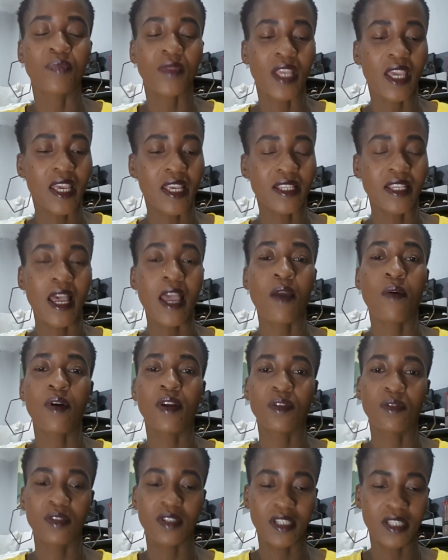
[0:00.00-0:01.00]
Is I
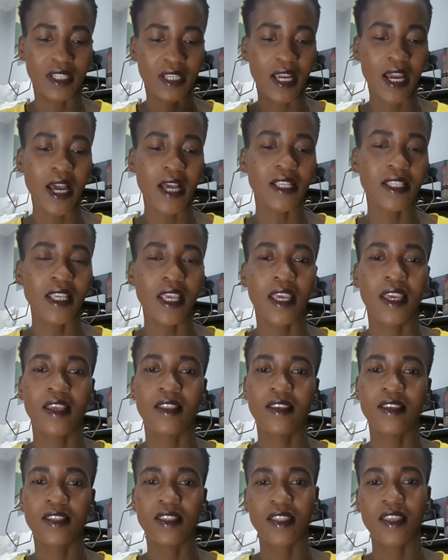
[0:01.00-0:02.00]
want to discuss
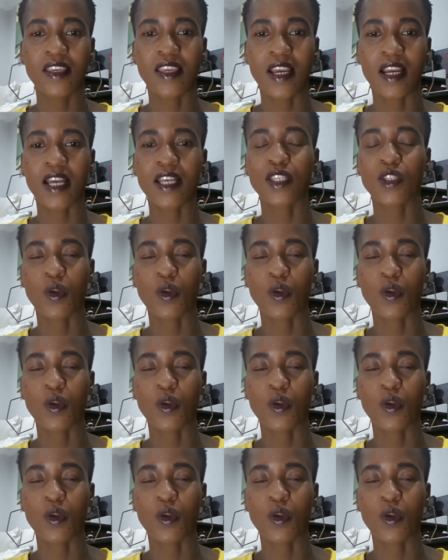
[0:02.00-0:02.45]
this thing yaga